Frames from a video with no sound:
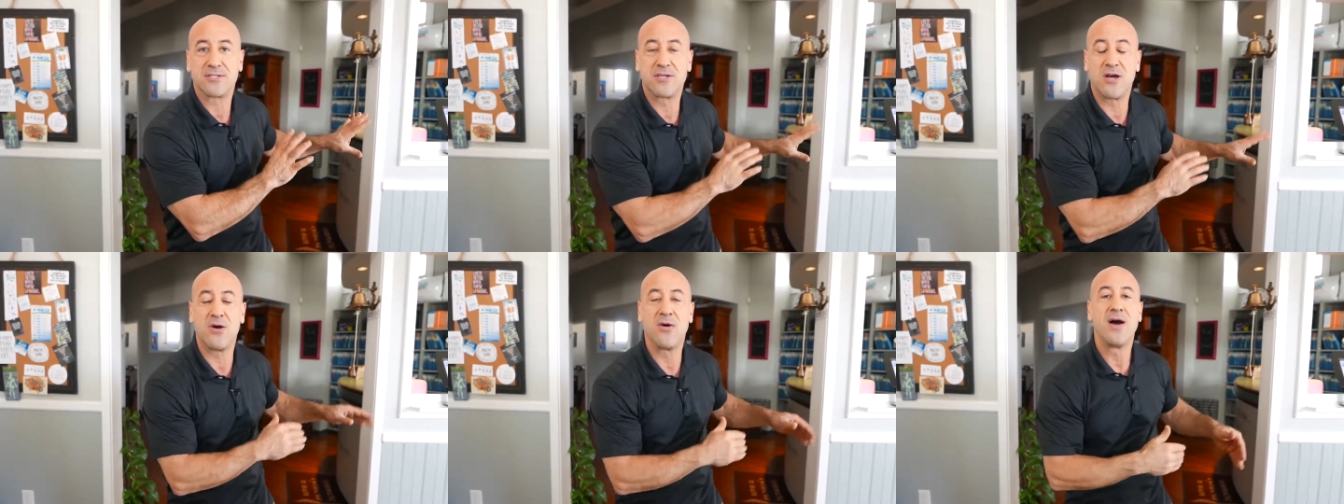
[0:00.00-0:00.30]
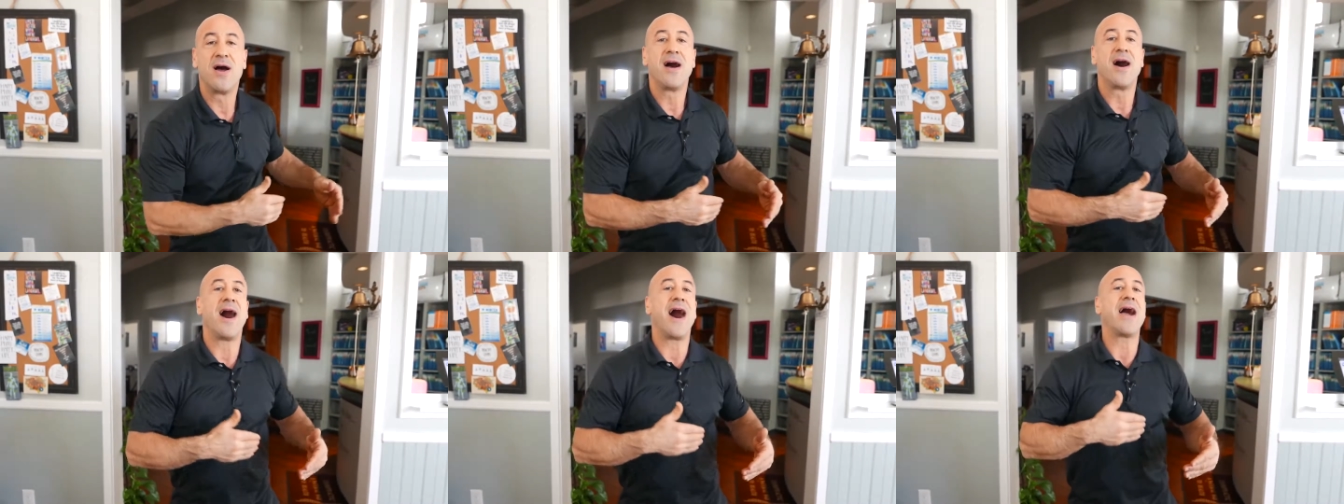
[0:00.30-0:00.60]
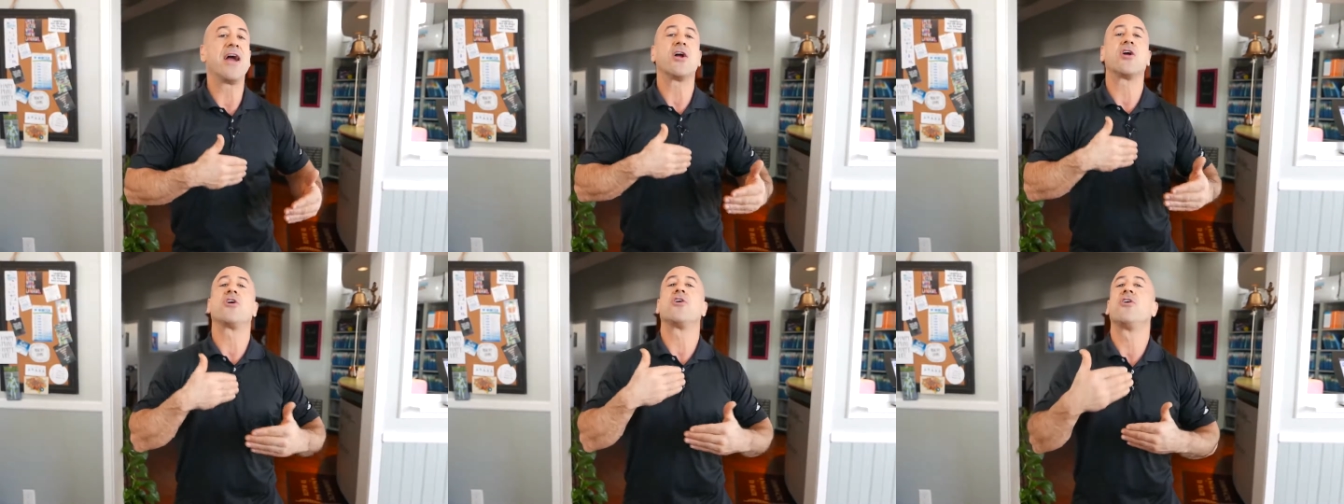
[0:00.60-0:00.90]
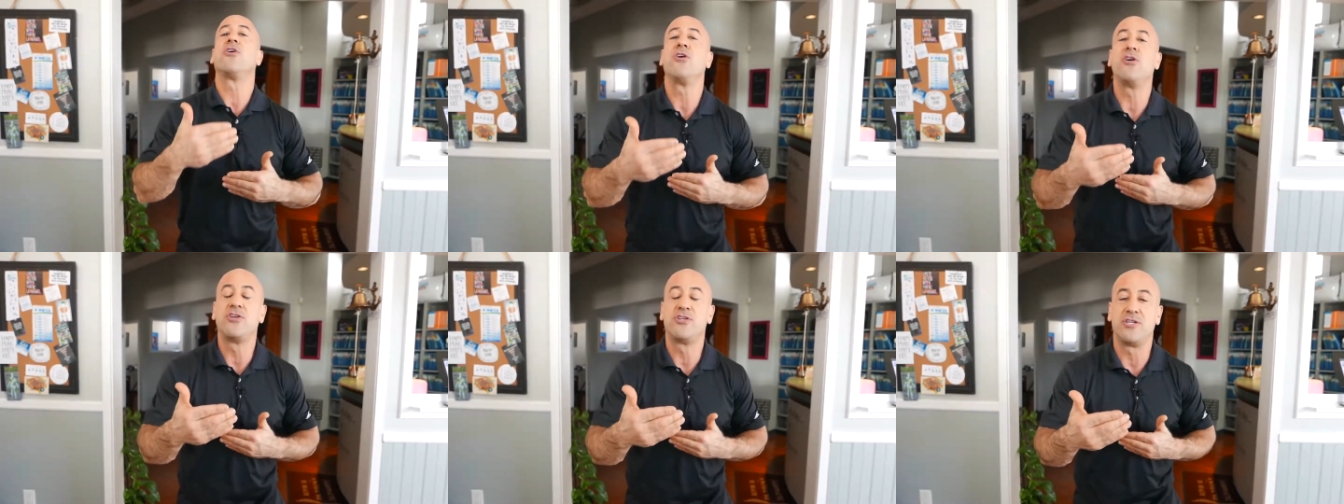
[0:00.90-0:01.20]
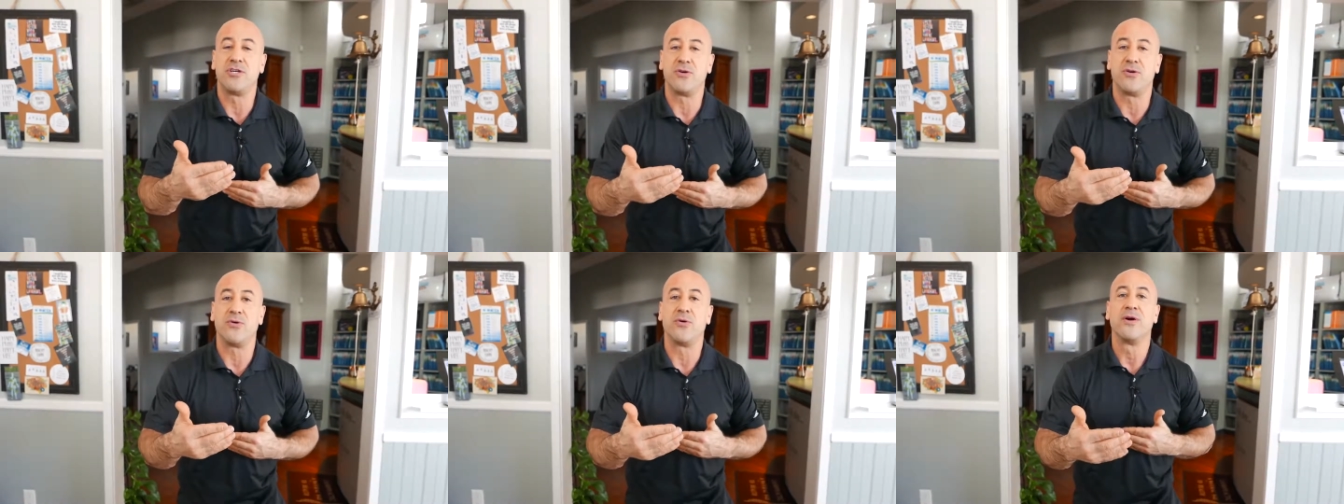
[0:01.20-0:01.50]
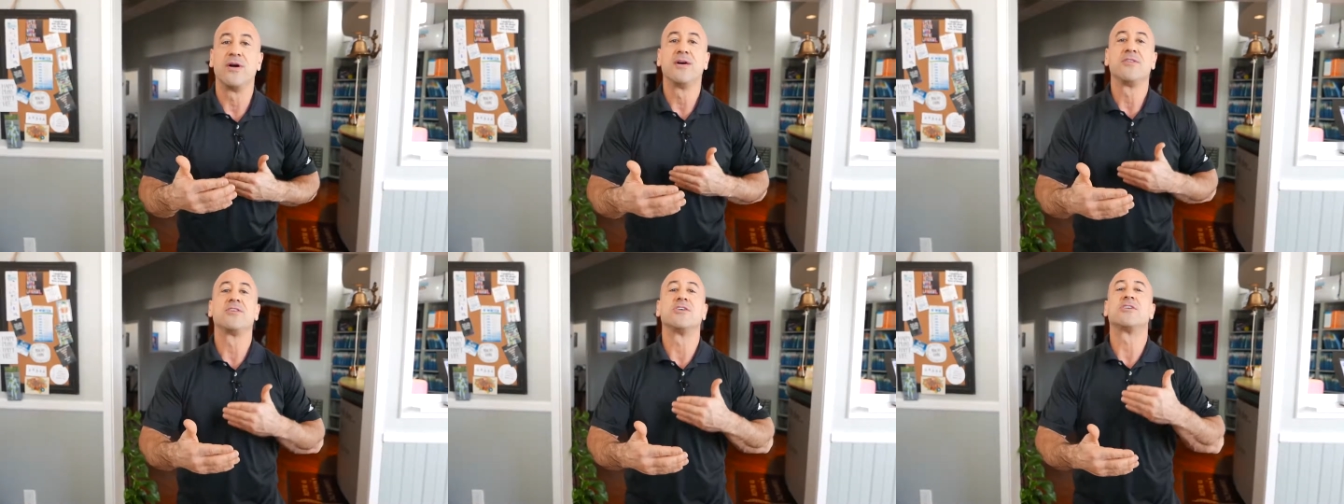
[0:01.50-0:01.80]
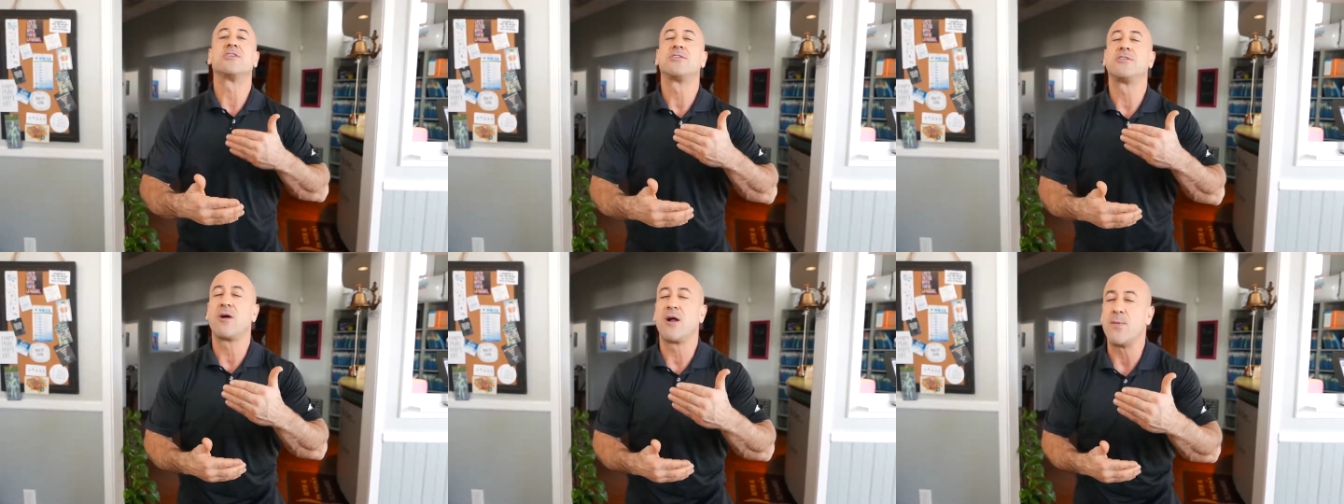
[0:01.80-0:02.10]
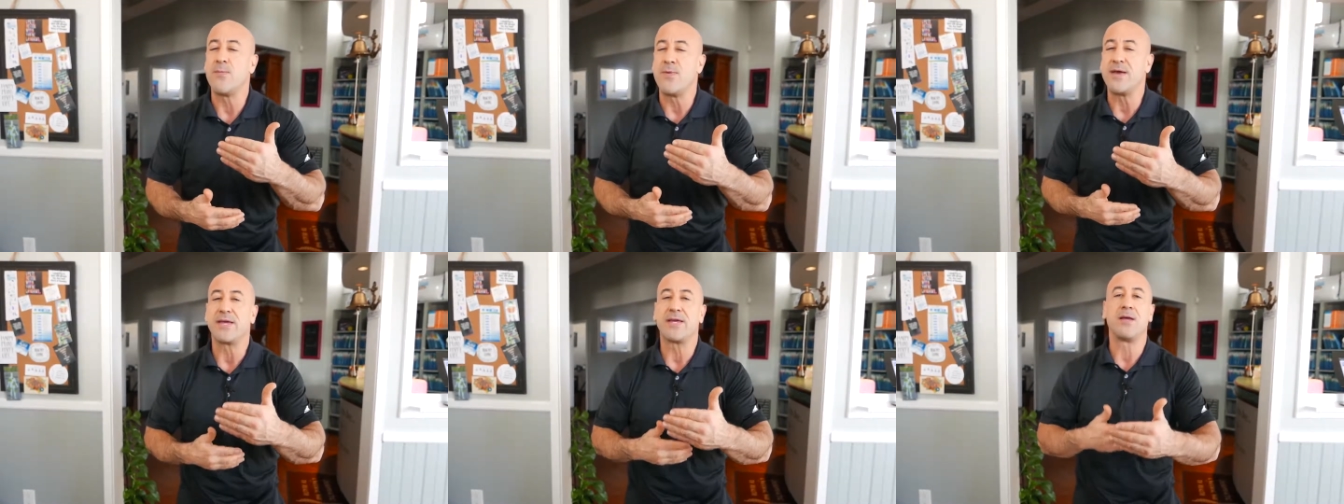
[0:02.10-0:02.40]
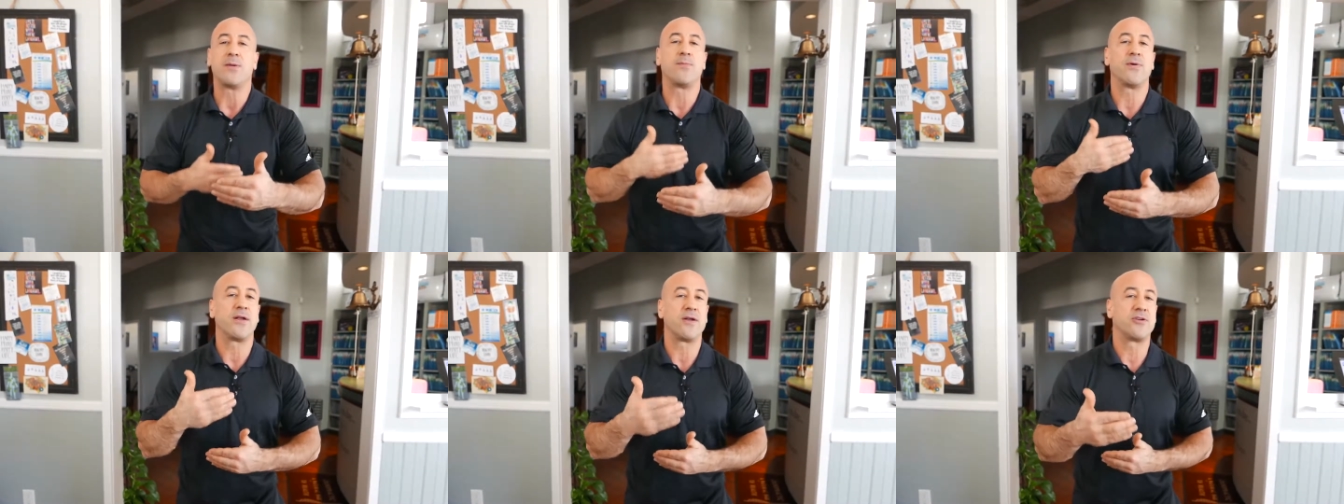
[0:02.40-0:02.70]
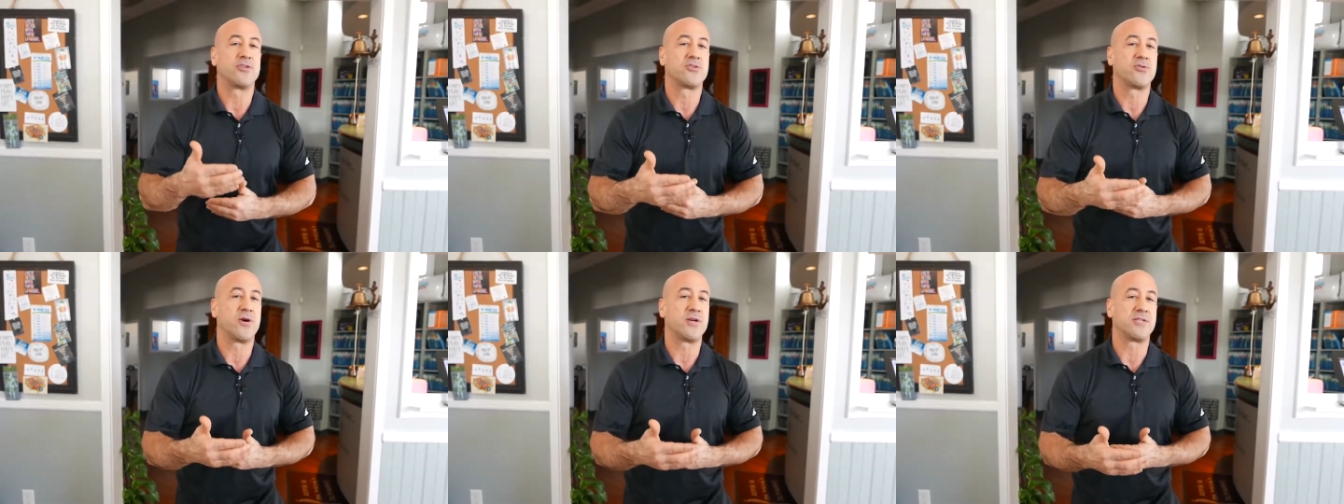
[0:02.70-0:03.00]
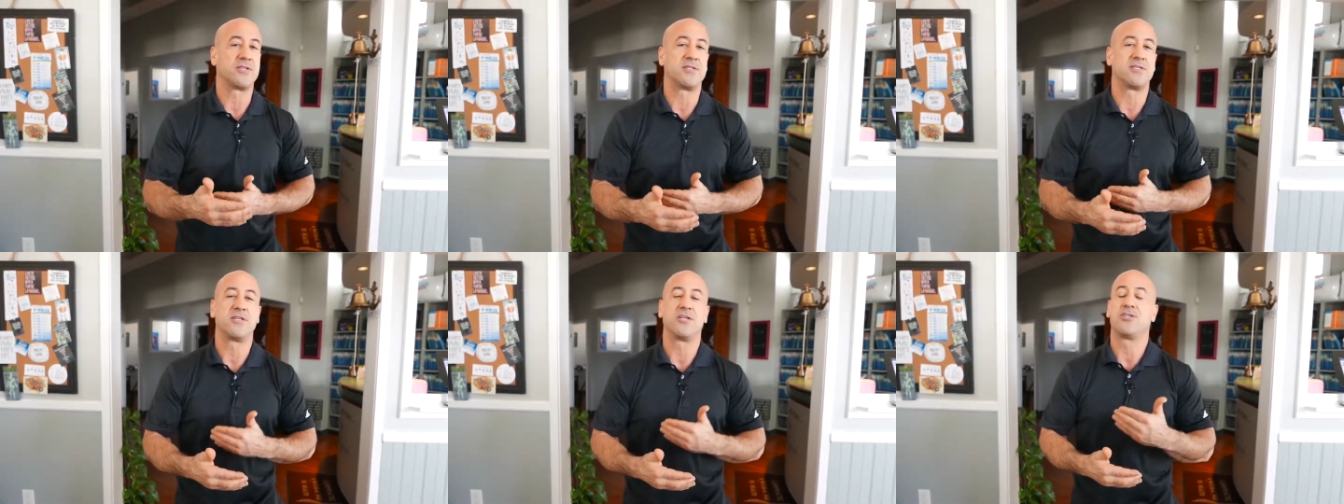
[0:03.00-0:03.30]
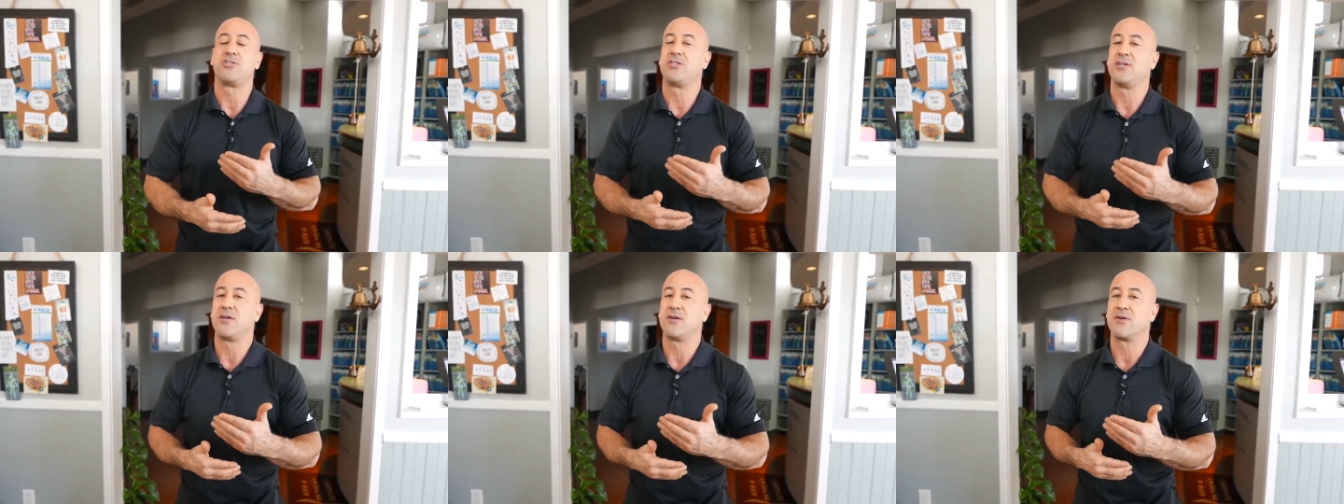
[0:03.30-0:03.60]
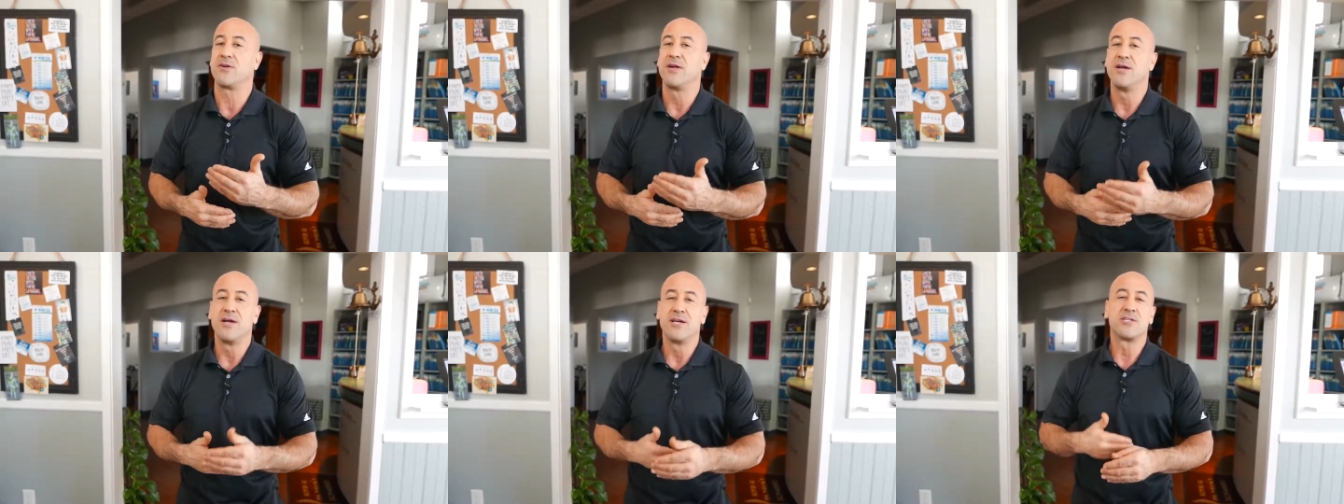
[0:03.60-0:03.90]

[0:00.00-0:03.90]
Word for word: So I urge you to start making better choices this year,